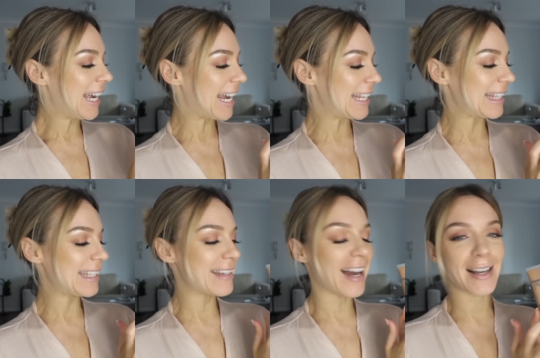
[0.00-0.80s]
And
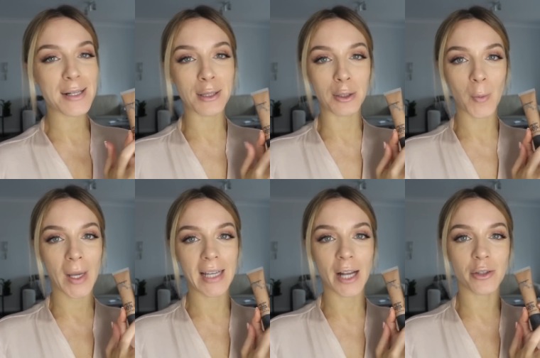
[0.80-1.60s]
the NARS
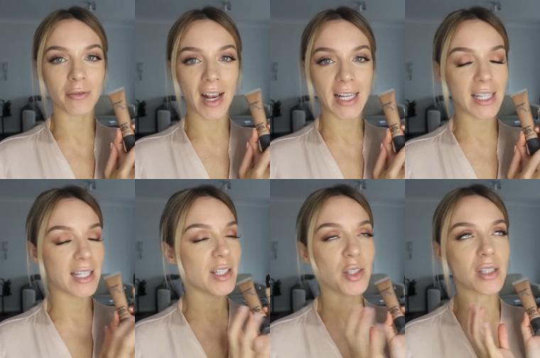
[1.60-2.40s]
Longwear Natural
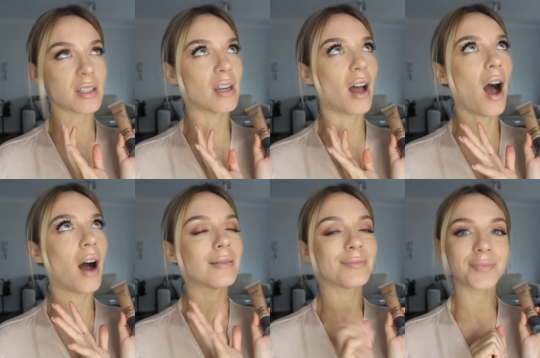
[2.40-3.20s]
Radiant is just an
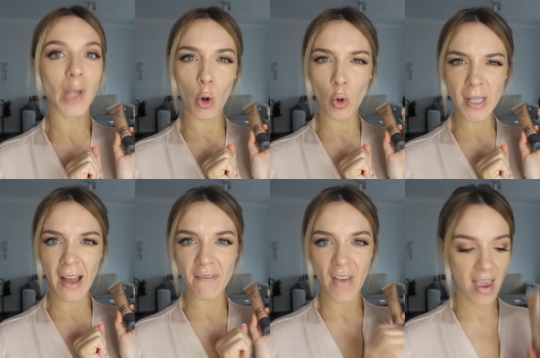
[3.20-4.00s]

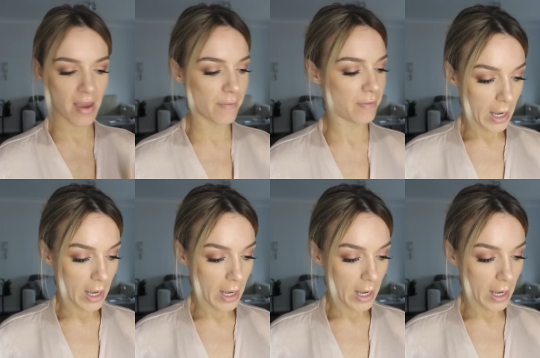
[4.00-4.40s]
all-time fave.